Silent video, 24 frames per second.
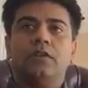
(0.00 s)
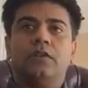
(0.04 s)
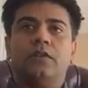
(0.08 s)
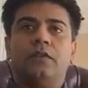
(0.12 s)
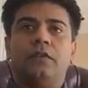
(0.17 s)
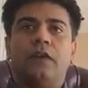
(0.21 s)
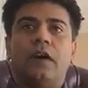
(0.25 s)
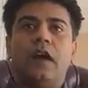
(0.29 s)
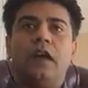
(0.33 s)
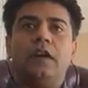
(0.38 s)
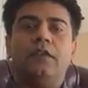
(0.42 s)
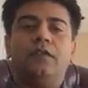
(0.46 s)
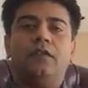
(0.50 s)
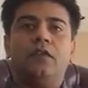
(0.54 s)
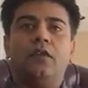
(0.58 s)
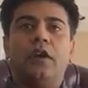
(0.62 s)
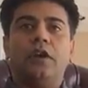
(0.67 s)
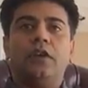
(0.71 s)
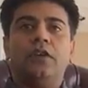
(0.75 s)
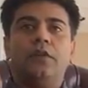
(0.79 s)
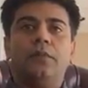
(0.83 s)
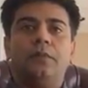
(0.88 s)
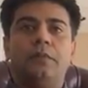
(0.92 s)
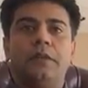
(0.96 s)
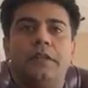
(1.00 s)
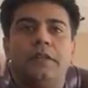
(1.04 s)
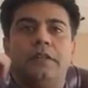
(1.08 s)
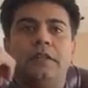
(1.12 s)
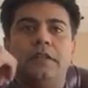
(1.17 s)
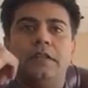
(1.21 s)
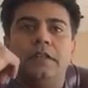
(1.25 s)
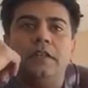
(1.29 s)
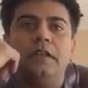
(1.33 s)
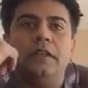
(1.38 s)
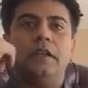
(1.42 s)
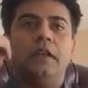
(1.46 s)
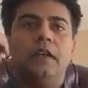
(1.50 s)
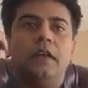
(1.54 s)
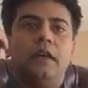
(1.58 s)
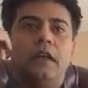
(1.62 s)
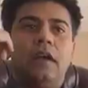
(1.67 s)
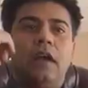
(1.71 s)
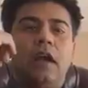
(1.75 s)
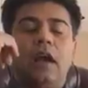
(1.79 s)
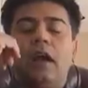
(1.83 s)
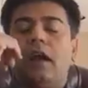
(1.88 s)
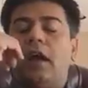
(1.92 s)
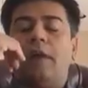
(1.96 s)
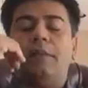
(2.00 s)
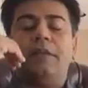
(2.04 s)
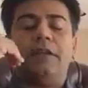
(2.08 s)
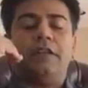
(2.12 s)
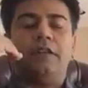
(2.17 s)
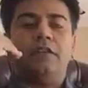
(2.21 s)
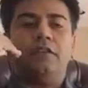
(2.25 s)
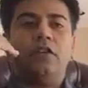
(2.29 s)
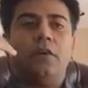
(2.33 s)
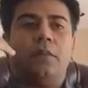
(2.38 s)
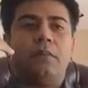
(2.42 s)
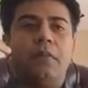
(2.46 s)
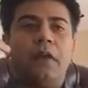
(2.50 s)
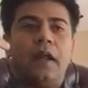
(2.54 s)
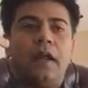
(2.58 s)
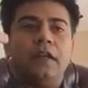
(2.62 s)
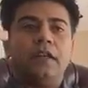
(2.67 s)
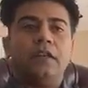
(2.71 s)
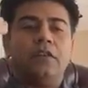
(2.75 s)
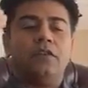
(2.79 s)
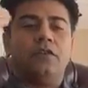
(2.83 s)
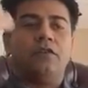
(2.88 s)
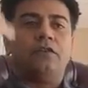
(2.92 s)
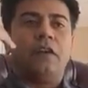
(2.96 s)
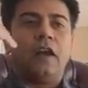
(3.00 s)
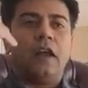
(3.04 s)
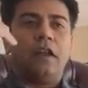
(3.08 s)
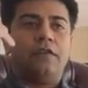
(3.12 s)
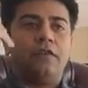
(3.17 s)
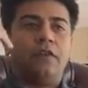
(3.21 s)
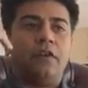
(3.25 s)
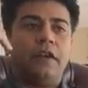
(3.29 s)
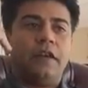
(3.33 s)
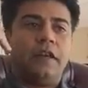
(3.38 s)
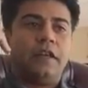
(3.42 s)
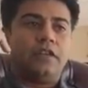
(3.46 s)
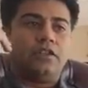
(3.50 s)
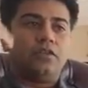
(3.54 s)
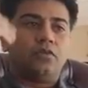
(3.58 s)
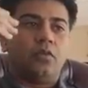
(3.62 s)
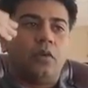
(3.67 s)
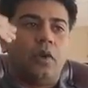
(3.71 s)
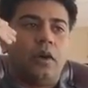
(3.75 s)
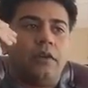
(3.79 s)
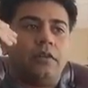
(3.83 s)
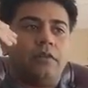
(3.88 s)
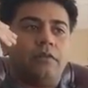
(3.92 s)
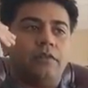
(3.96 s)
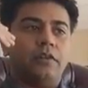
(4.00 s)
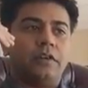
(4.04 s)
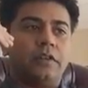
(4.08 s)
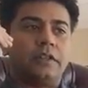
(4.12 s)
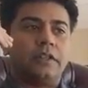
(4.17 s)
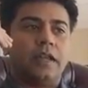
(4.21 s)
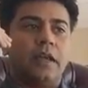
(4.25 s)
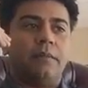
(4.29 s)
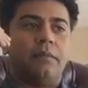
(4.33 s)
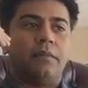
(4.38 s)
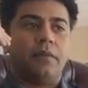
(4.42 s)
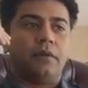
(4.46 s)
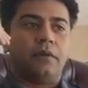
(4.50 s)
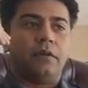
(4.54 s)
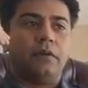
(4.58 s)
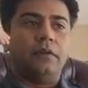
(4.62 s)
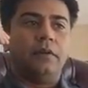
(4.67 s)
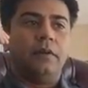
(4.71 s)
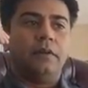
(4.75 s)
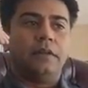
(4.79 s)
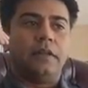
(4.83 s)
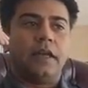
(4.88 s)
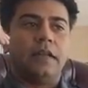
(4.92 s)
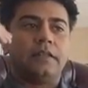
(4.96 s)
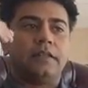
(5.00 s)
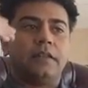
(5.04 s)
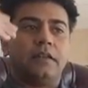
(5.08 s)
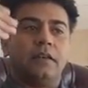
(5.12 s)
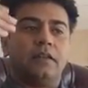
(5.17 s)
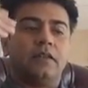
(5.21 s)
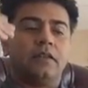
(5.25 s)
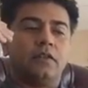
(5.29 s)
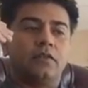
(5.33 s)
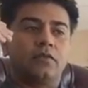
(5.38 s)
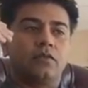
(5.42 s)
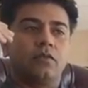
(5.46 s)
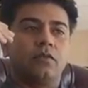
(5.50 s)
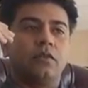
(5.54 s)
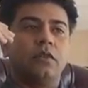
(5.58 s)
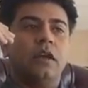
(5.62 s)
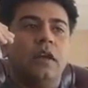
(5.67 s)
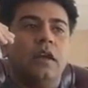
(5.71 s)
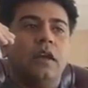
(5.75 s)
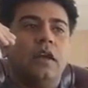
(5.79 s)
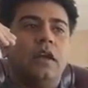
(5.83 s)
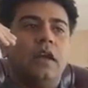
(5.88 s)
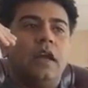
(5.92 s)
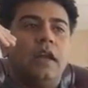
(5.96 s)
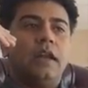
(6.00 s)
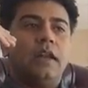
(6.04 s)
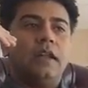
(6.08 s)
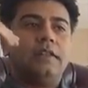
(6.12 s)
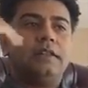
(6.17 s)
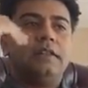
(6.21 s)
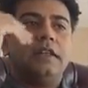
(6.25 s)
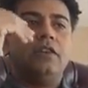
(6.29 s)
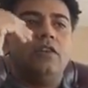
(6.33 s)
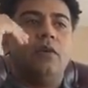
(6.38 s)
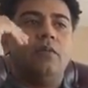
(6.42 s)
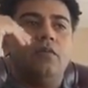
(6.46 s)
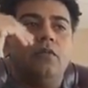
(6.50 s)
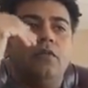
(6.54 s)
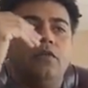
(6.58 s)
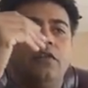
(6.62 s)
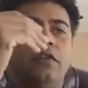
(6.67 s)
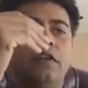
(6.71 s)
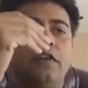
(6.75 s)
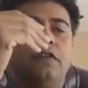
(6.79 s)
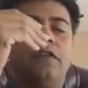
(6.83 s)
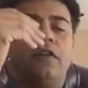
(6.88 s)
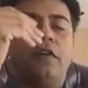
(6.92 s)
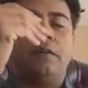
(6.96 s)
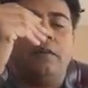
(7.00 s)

file for an OPT, you're planning to file for an H1, for example. That's another rule. Let's say you're moving